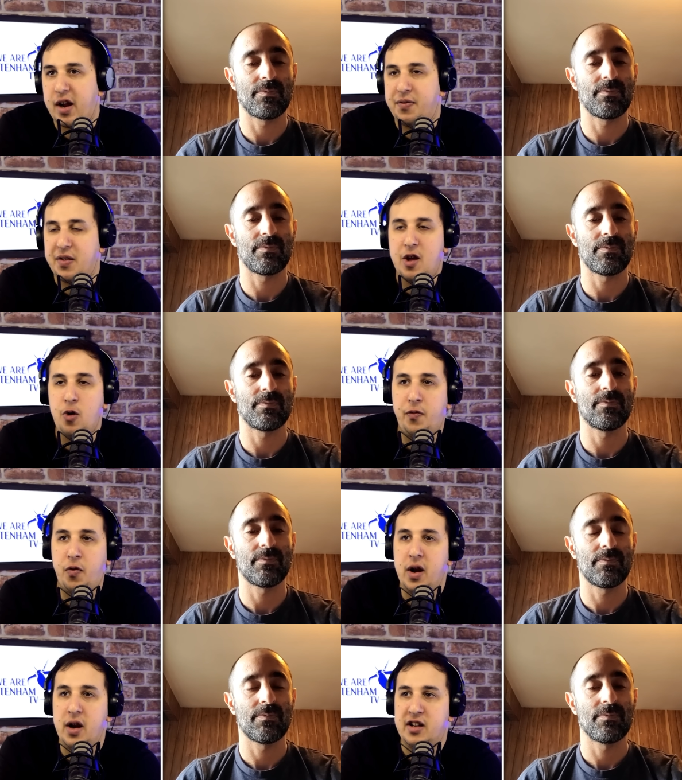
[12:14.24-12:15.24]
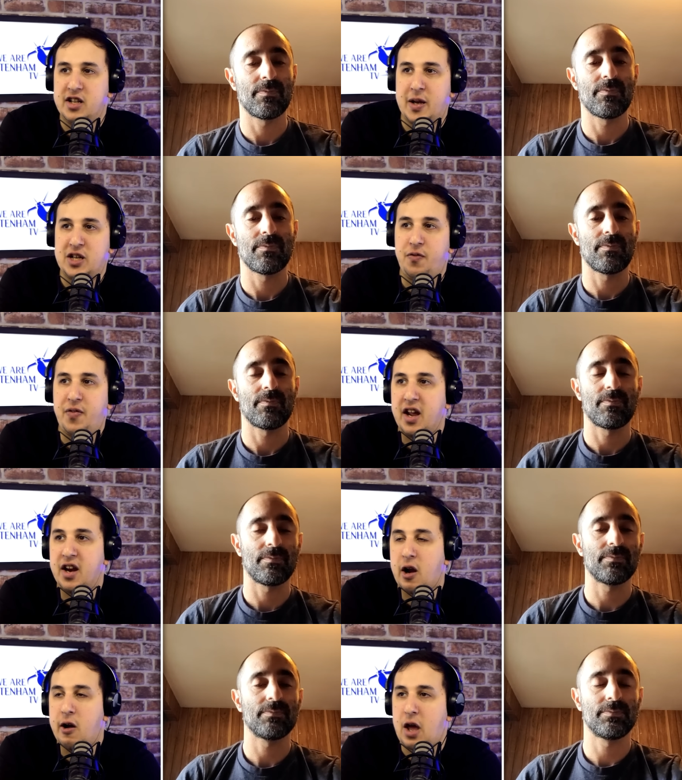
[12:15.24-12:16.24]
Speaker 1: to deal with Højlund, especially if they're going to
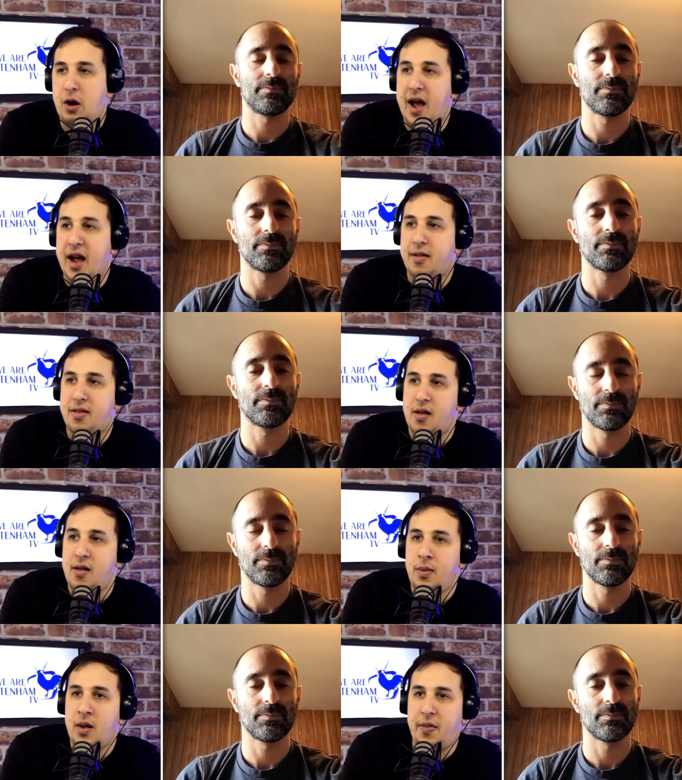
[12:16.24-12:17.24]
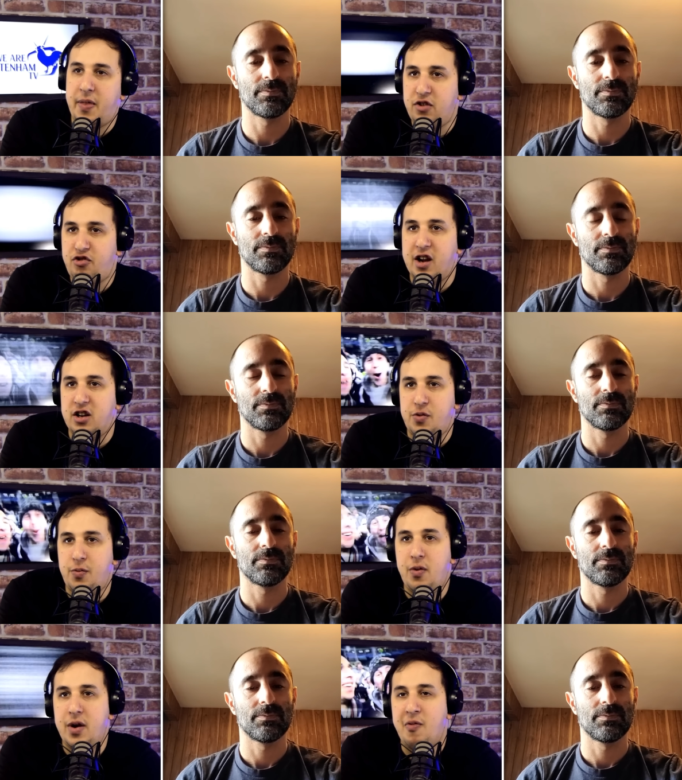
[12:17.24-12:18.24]
go direct. I think Dragusin will
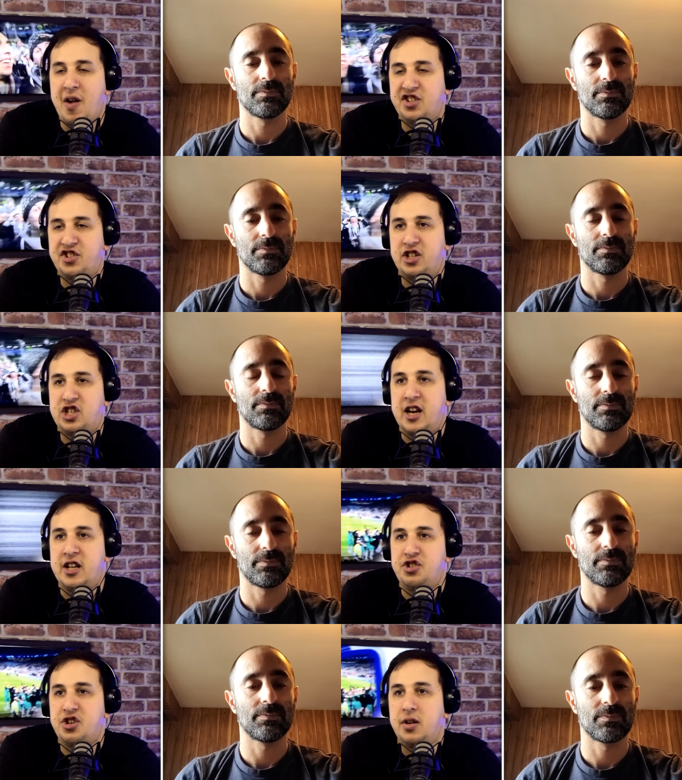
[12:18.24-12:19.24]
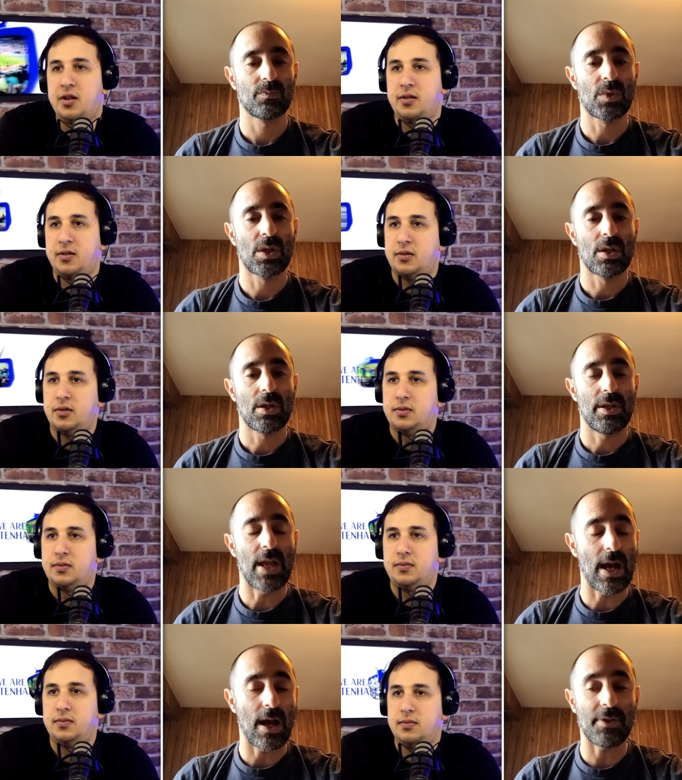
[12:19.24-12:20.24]
really relish that challenge.
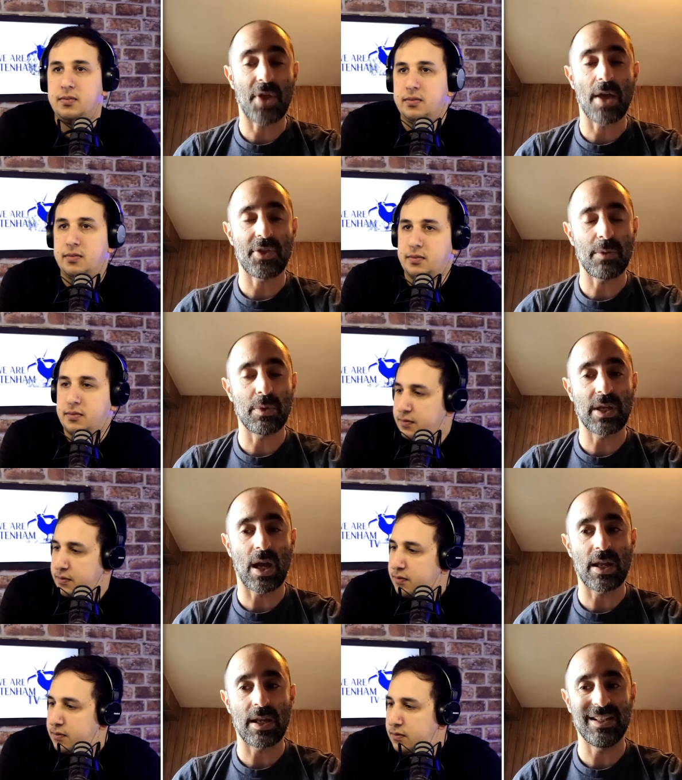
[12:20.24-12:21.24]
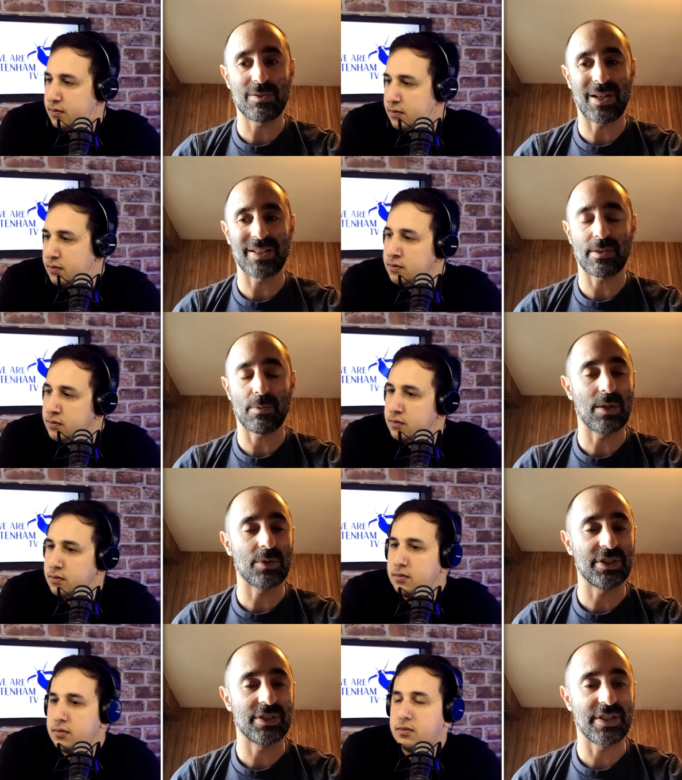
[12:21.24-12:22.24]
Speaker 2: Yeah, I, th- I think we I need to add someone
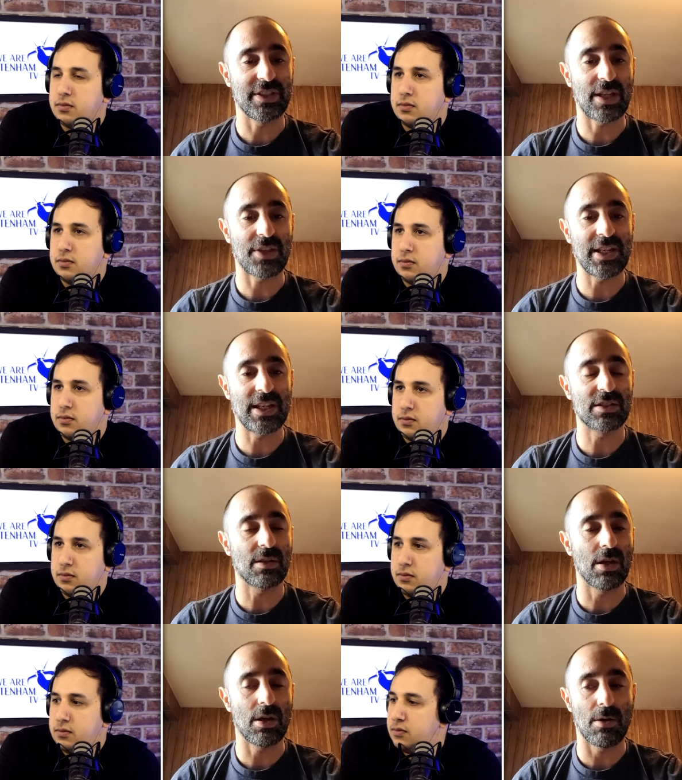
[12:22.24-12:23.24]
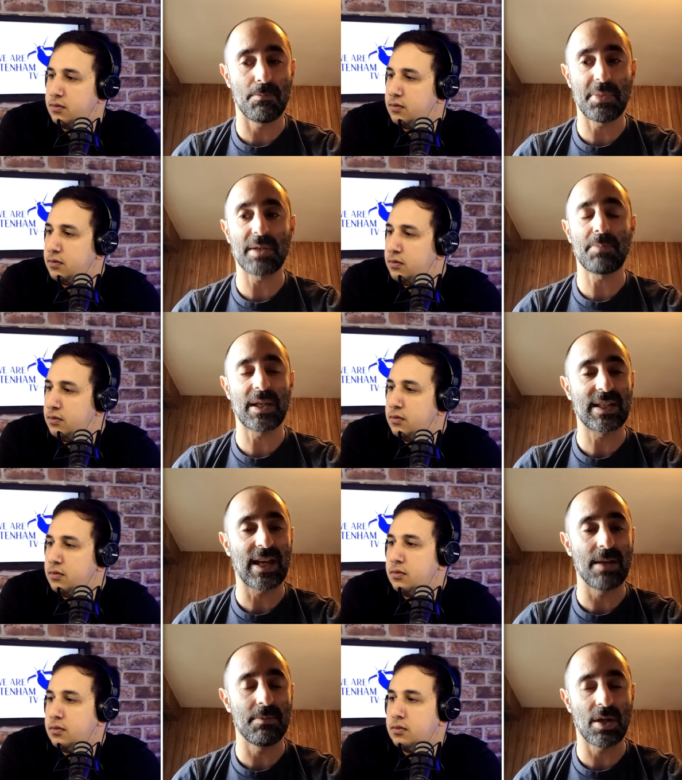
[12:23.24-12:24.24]
else into this. I think it's a, a, big, big
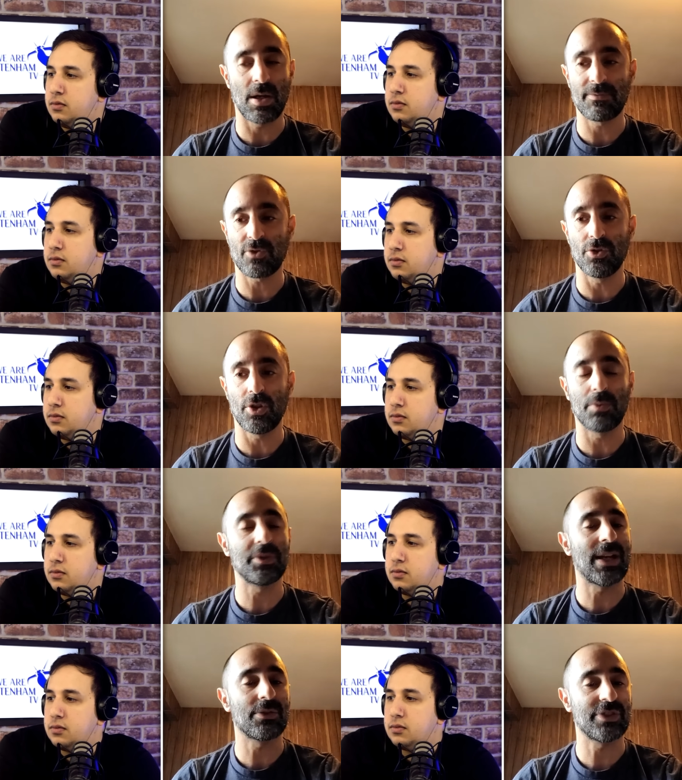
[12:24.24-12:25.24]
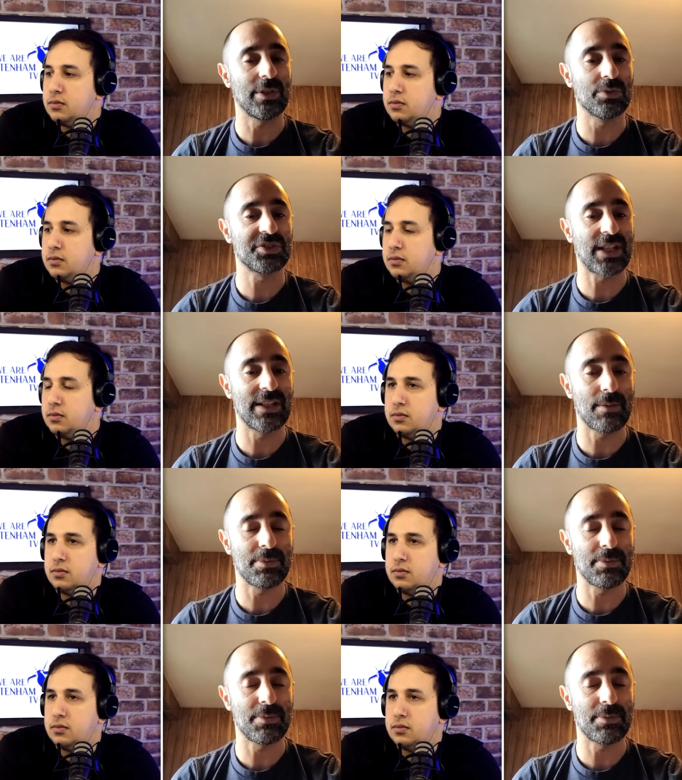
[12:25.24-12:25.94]
game, and I've got no doubts that he'll stand